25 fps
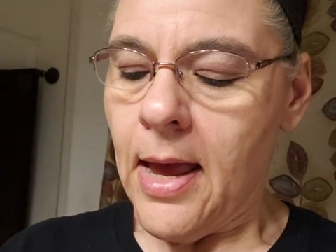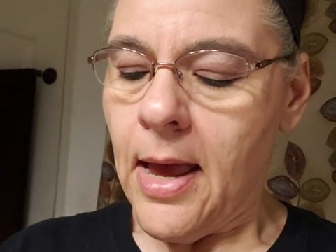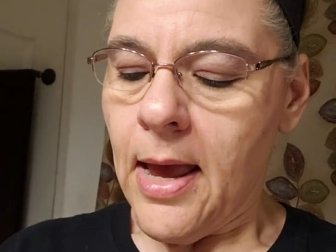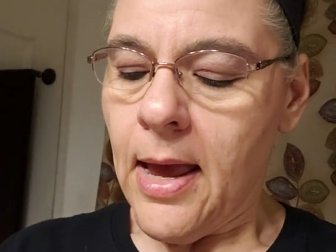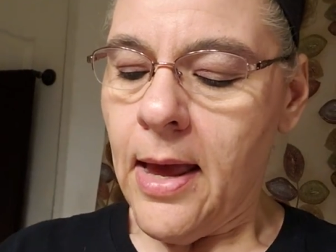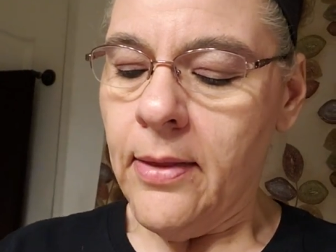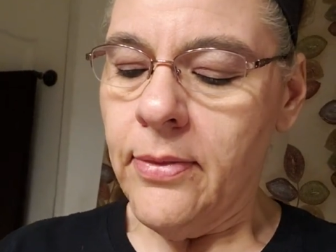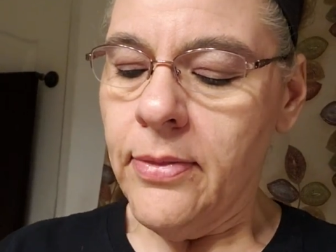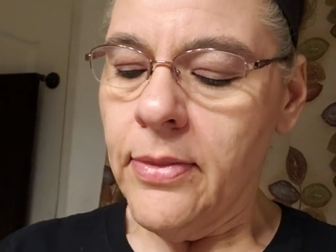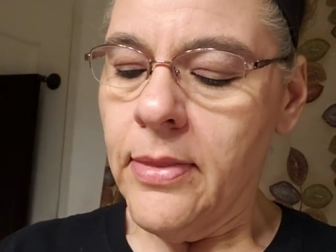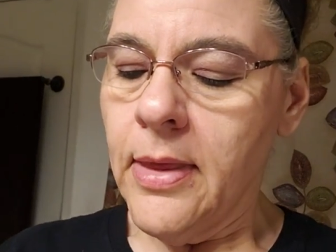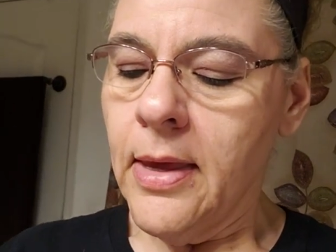
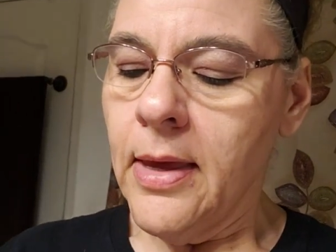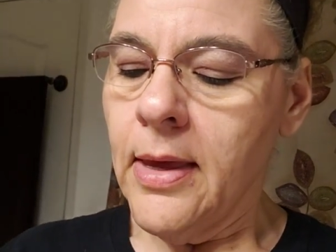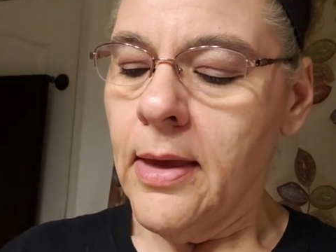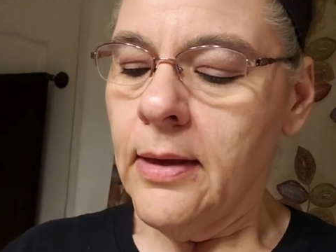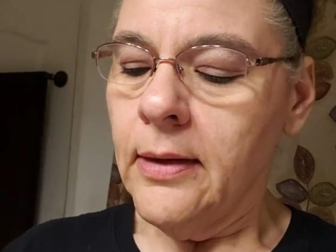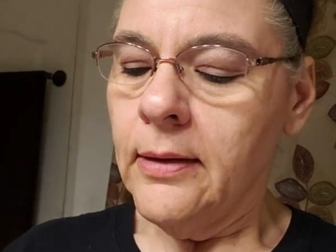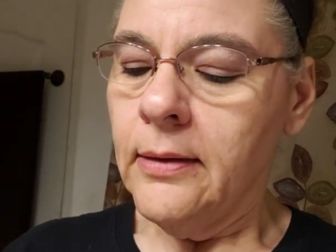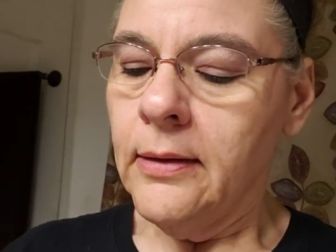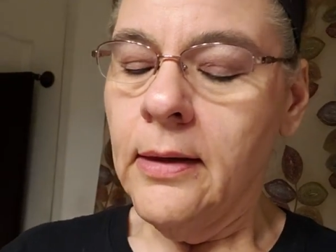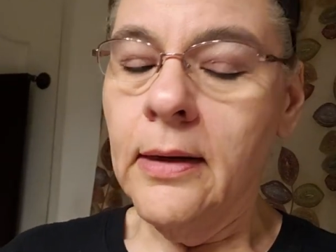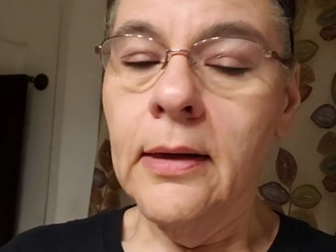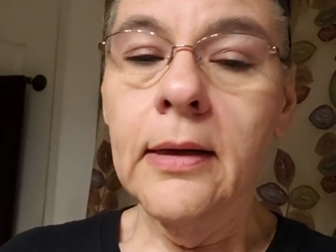And
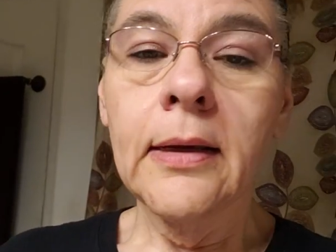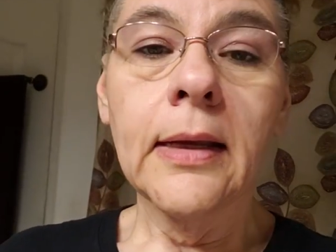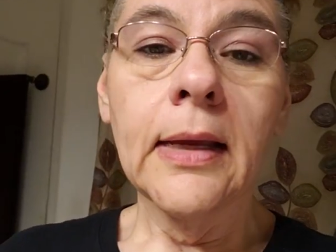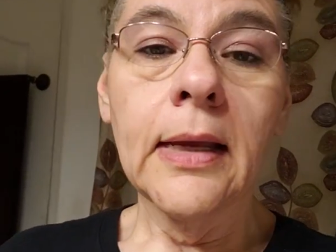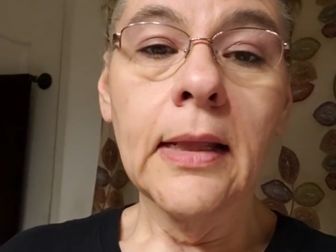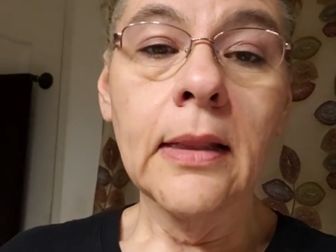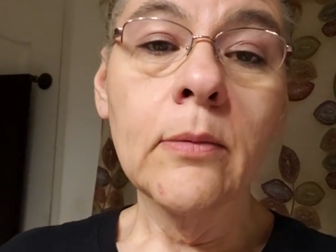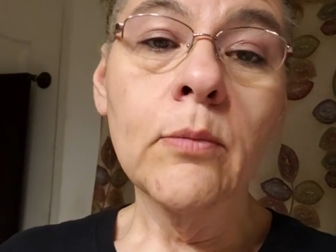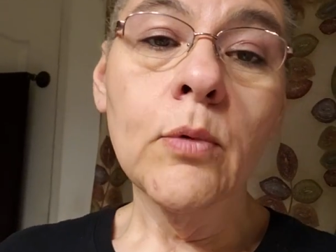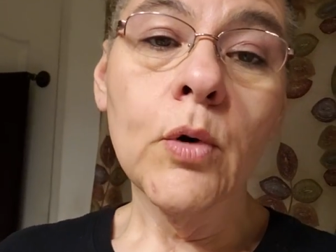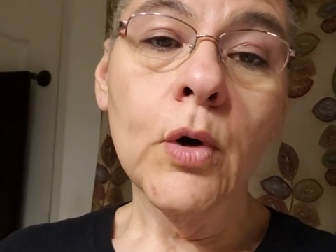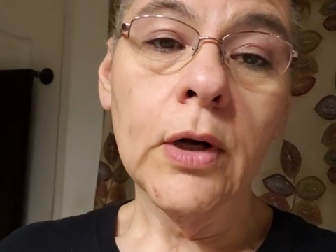then in
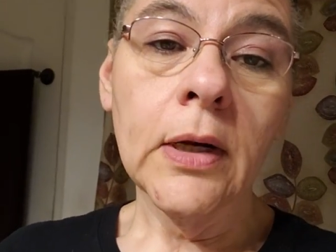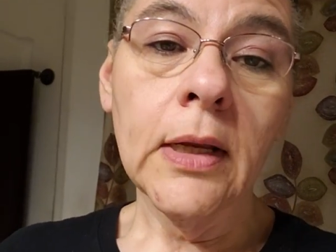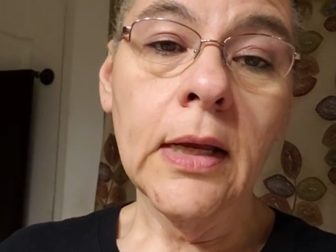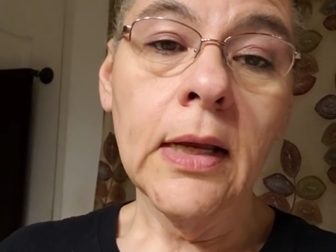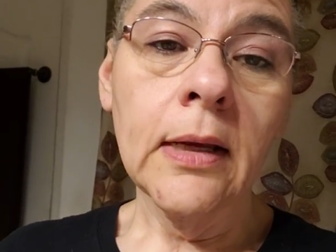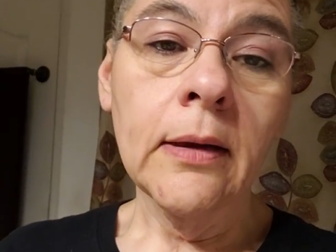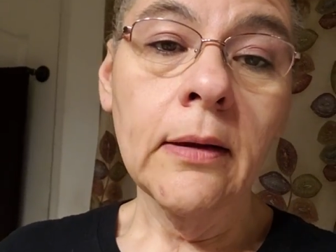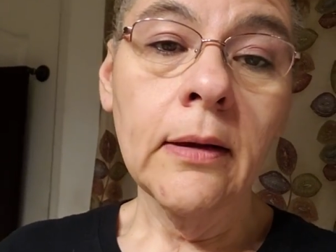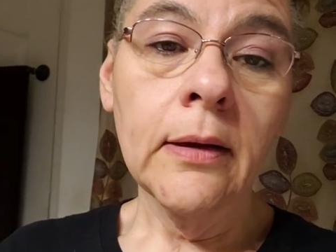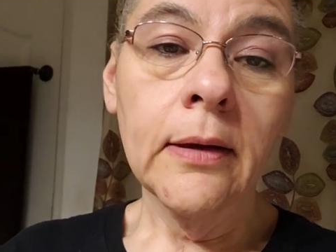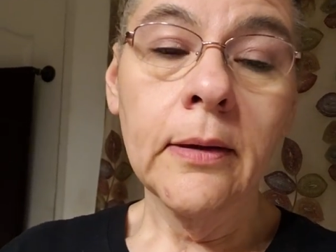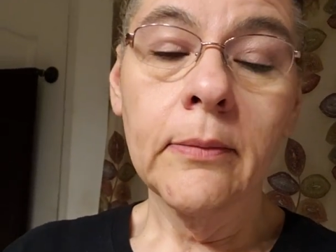the
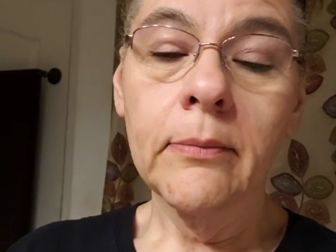morning,